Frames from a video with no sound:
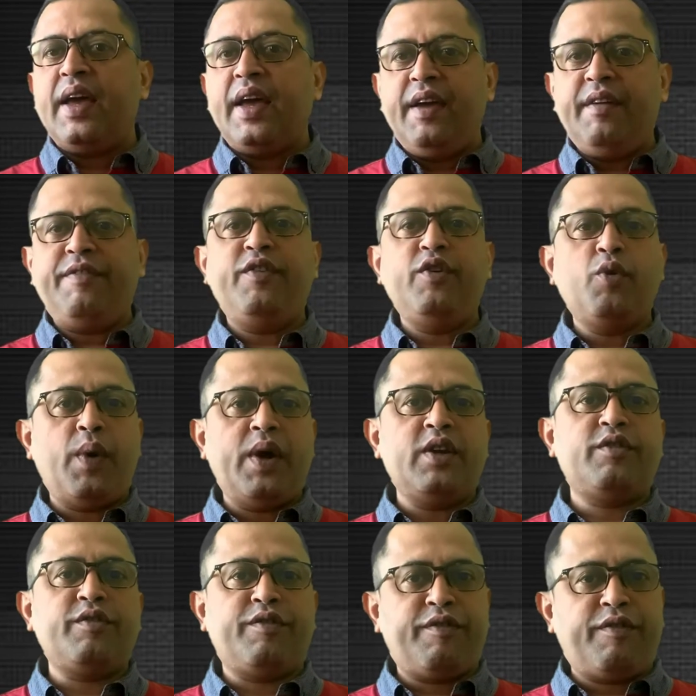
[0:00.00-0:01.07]
If you went
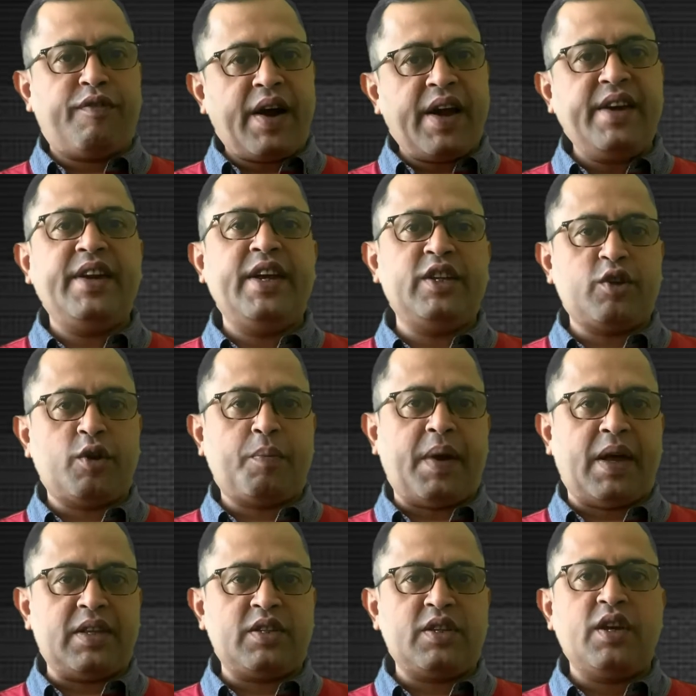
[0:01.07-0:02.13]
to five
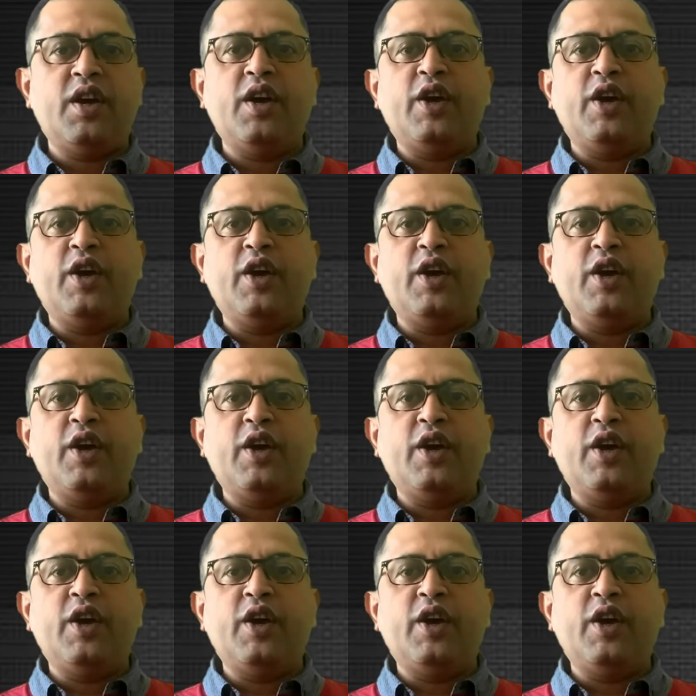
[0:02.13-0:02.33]
naturopaths,